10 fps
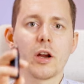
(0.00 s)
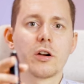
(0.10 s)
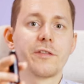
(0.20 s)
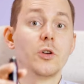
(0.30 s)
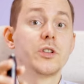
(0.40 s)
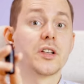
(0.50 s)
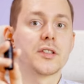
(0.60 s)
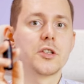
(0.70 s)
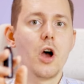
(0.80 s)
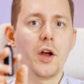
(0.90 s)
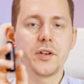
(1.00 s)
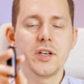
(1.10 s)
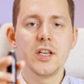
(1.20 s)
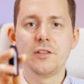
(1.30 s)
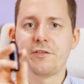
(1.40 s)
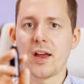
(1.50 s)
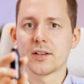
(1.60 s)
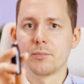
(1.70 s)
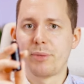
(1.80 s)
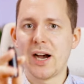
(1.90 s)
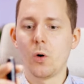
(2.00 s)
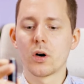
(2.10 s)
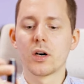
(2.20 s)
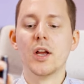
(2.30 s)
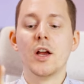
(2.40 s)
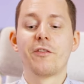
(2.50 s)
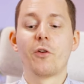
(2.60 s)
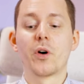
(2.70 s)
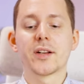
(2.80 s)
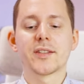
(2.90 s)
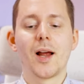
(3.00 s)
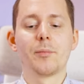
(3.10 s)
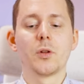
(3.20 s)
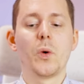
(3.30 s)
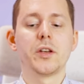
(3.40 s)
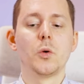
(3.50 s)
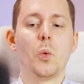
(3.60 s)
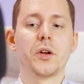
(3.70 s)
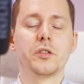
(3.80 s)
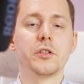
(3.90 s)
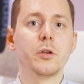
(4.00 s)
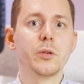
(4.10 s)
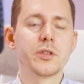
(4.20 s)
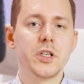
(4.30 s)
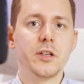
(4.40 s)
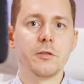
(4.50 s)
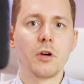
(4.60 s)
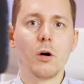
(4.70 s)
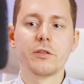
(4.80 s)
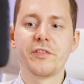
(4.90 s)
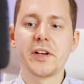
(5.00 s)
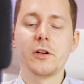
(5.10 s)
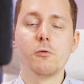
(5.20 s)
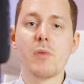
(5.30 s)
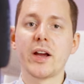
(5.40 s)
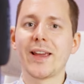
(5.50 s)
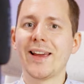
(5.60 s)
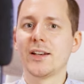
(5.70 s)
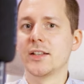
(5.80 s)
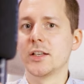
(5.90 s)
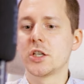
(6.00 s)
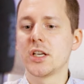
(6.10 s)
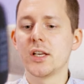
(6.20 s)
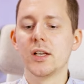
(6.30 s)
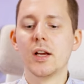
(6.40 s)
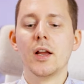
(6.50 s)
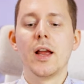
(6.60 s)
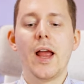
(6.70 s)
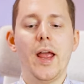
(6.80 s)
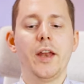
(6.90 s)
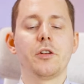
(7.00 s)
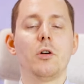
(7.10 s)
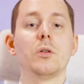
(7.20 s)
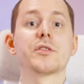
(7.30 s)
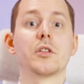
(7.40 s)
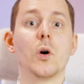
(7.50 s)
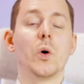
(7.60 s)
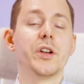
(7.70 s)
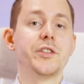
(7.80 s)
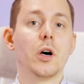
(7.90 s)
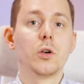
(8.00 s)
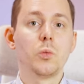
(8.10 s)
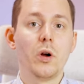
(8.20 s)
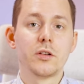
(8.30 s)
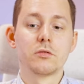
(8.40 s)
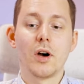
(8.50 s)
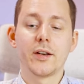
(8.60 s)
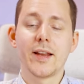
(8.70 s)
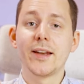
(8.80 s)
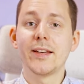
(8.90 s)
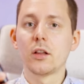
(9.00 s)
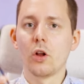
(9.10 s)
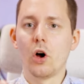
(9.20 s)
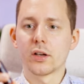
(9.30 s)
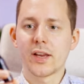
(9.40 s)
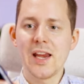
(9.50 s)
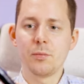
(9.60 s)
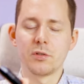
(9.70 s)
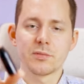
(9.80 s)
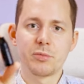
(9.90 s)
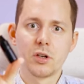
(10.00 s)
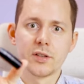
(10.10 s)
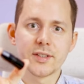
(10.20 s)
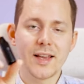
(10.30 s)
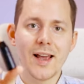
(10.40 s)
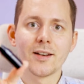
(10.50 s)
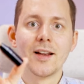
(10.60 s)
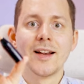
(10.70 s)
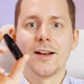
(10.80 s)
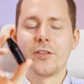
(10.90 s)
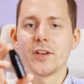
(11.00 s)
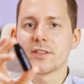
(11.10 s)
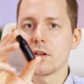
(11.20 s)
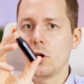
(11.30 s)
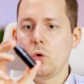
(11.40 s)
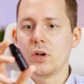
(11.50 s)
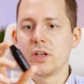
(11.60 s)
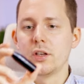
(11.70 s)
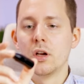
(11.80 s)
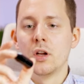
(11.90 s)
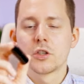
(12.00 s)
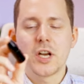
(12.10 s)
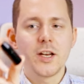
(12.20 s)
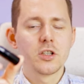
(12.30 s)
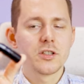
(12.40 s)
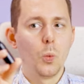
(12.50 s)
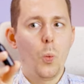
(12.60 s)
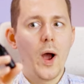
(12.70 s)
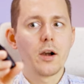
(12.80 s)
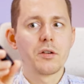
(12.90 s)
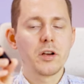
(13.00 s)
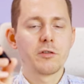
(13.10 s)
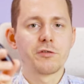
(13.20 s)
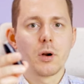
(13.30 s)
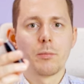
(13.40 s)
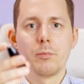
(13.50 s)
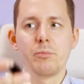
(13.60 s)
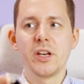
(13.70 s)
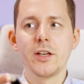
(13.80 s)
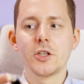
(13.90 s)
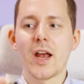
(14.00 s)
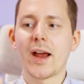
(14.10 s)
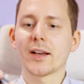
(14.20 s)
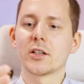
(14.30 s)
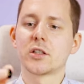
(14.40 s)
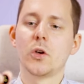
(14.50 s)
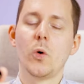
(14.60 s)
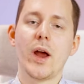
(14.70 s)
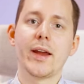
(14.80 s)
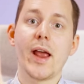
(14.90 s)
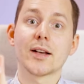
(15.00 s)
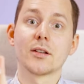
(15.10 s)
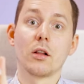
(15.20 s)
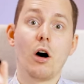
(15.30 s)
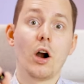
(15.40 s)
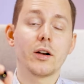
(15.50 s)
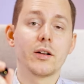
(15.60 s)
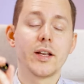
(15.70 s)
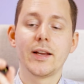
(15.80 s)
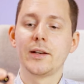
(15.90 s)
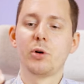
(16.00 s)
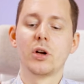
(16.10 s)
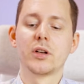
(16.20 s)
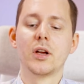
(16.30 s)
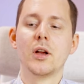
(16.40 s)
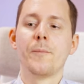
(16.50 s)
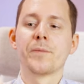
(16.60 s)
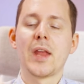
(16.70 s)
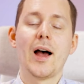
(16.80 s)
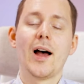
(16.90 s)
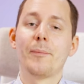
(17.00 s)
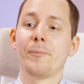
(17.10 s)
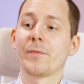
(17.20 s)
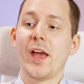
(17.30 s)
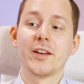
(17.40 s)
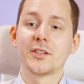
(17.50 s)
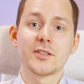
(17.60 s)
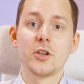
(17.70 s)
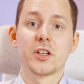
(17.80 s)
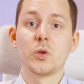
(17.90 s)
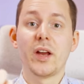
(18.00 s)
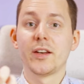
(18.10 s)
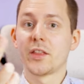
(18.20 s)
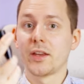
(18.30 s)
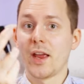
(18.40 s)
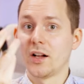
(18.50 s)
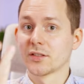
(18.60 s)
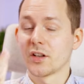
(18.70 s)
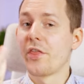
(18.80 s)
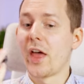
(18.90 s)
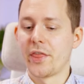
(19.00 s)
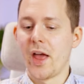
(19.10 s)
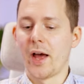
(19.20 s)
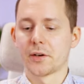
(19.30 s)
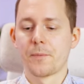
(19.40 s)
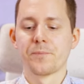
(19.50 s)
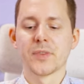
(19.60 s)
microphone does not need phantom power. For example, when you want to use the Rode VideoMic NTG and also don't want to run any long cables because again, this only changes the wiring from mini jack to a XLR input um, and it does not do anything else than that.